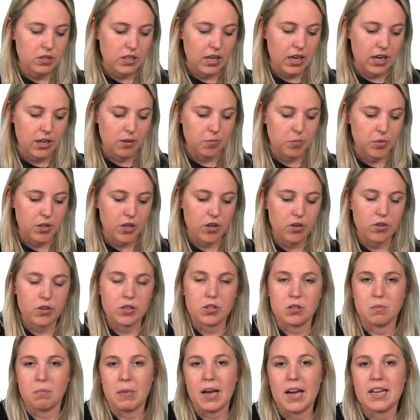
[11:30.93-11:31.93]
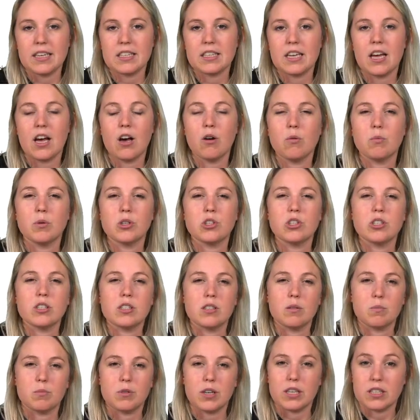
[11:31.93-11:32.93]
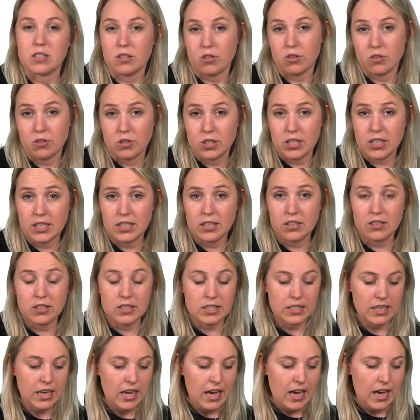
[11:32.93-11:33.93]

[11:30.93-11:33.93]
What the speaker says: I'm going to bed now, which is the present continuous.